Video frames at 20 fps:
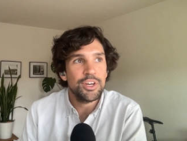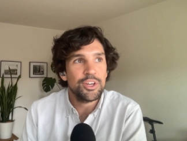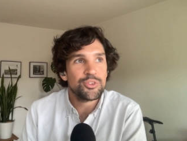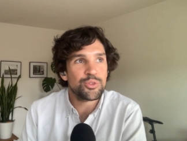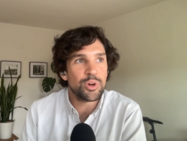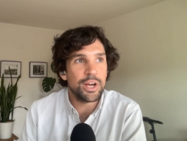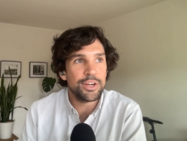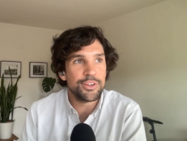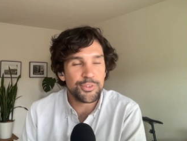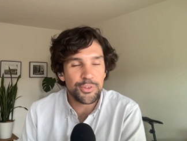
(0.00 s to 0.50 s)

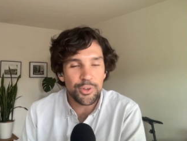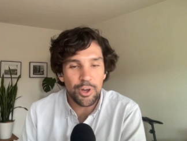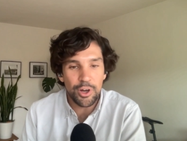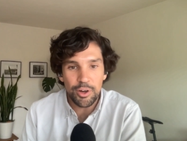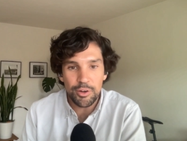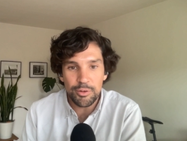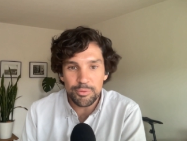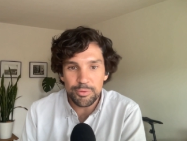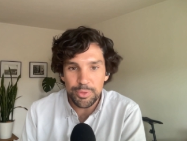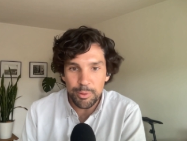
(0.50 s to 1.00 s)
trying to
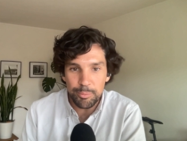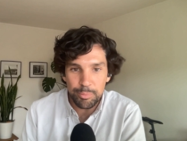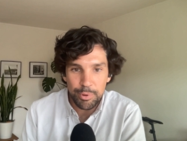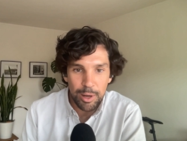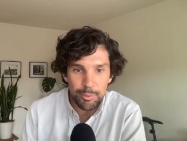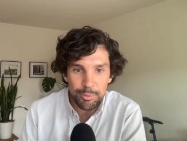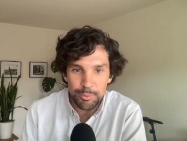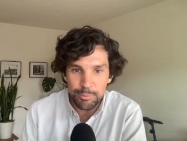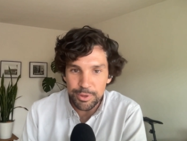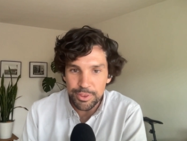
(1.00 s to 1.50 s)
solve the
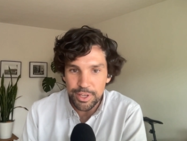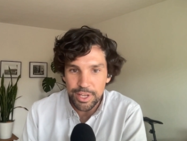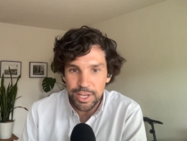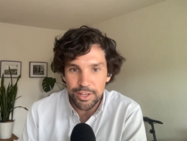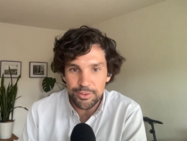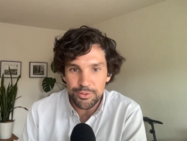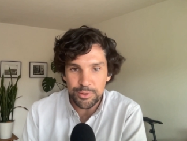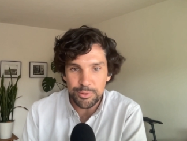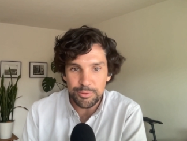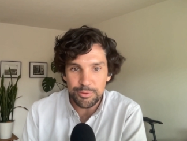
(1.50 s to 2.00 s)
problem in the
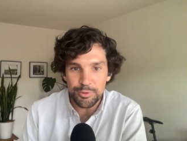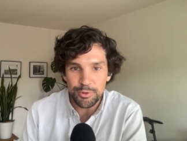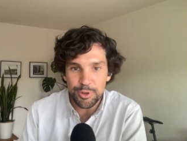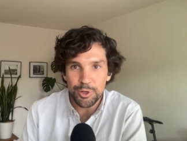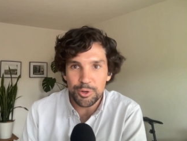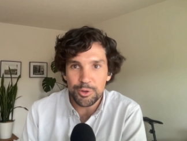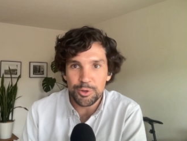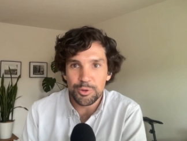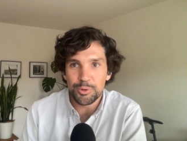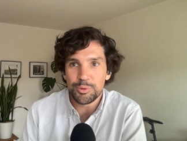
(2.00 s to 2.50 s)
cancel
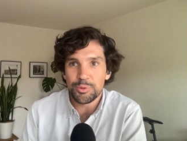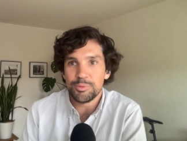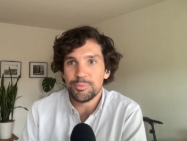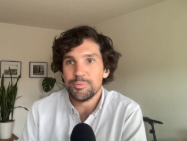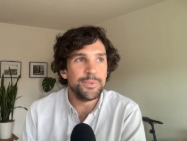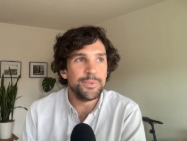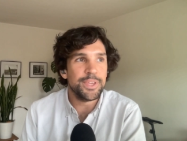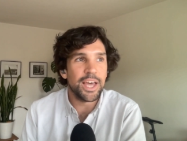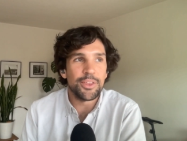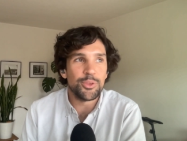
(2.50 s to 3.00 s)
flow.
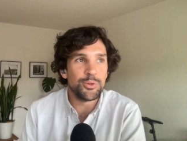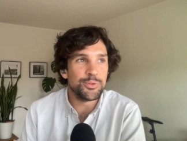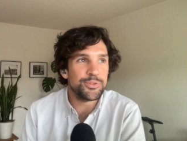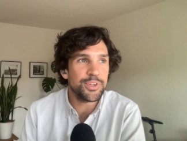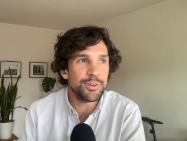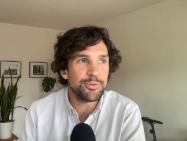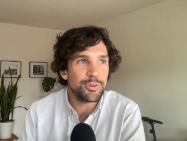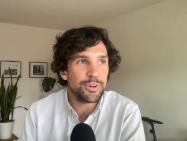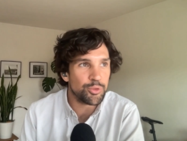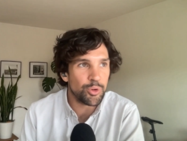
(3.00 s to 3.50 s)
Yeah, there's
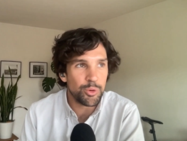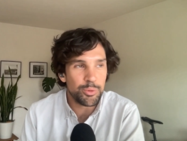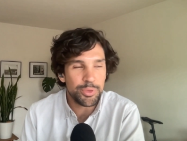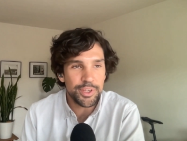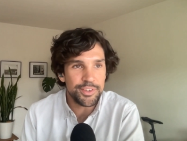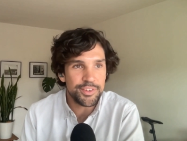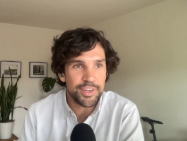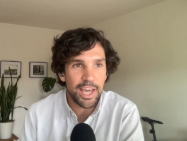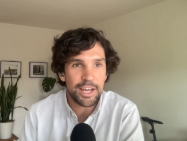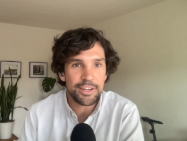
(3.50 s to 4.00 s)
different
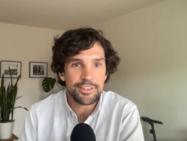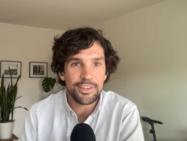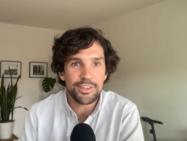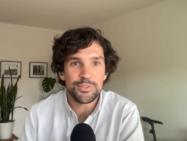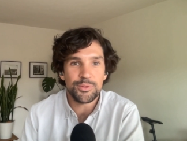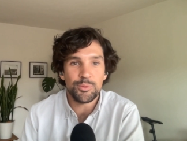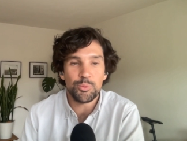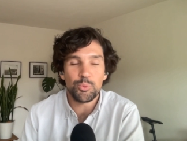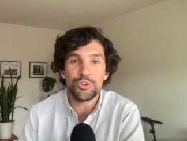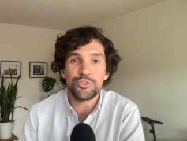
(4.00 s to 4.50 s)
growthy
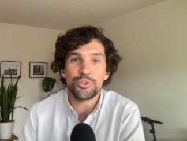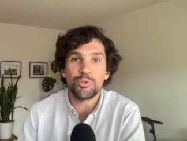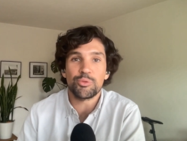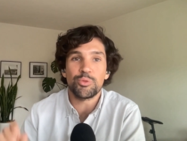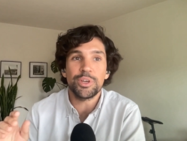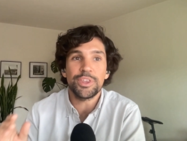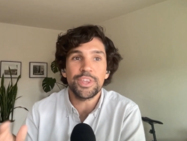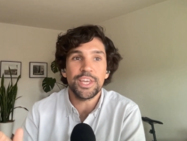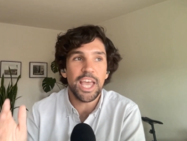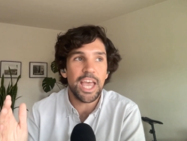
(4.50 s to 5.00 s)
tactics, which are
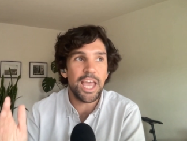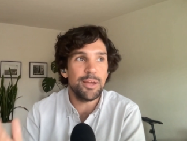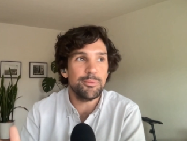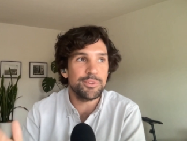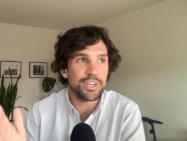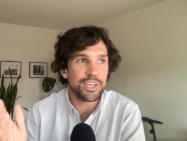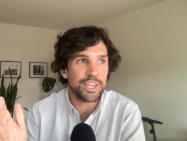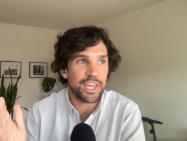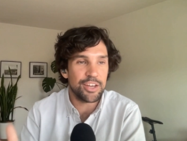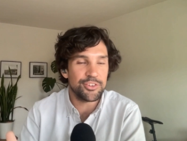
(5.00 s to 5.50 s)
really aimed
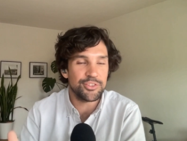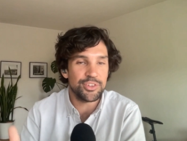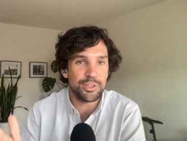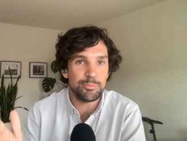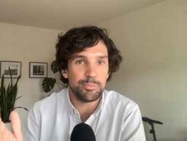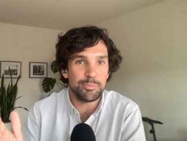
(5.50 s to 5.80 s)
at catching